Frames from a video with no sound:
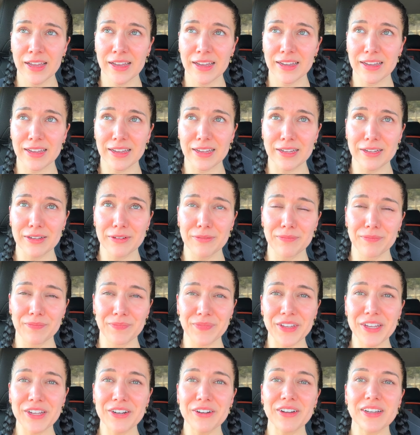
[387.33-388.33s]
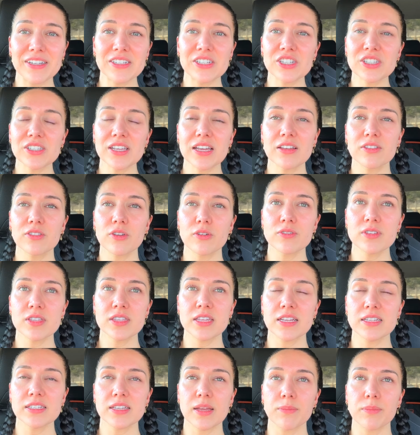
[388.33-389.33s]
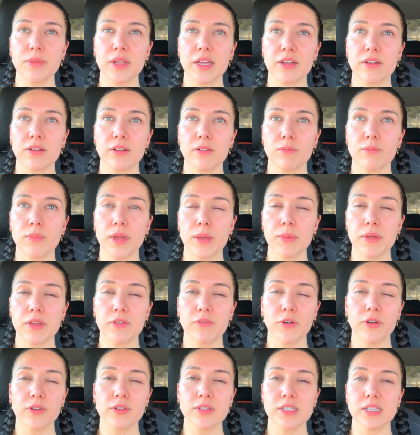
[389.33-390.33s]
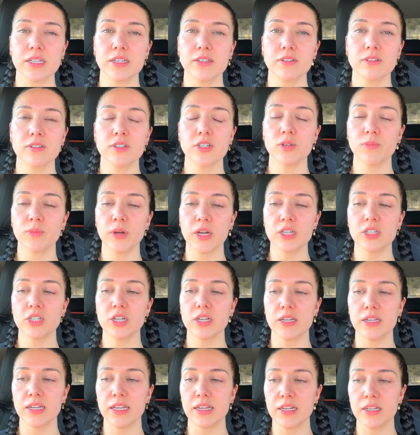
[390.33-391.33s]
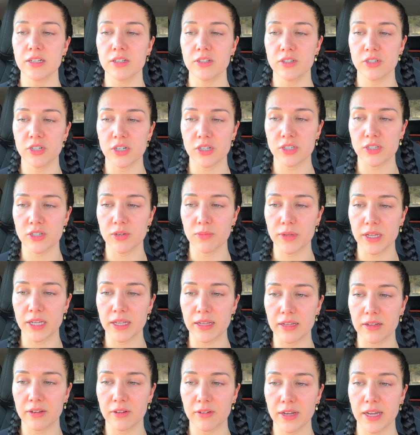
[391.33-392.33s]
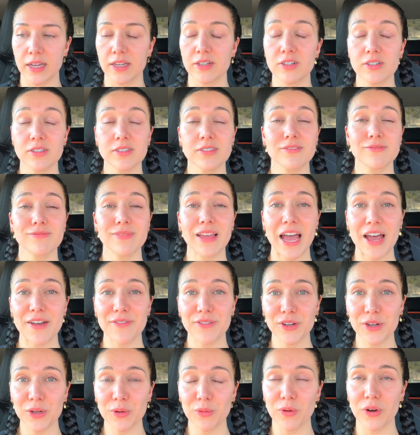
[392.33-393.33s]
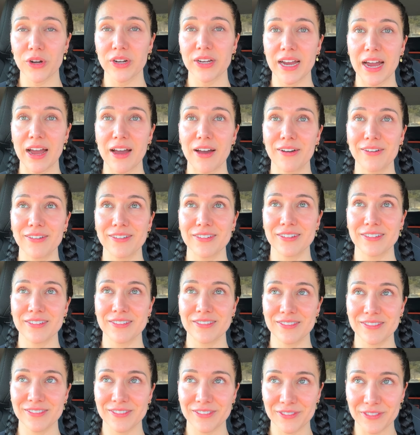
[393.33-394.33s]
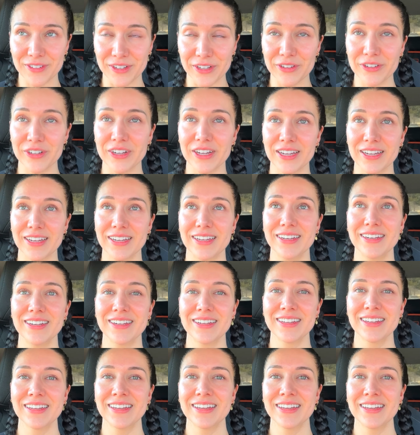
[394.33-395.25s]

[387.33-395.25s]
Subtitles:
It's just like those things I'm like maybe focusing too much and needing just to be like, okay, just have a good workout, feel good.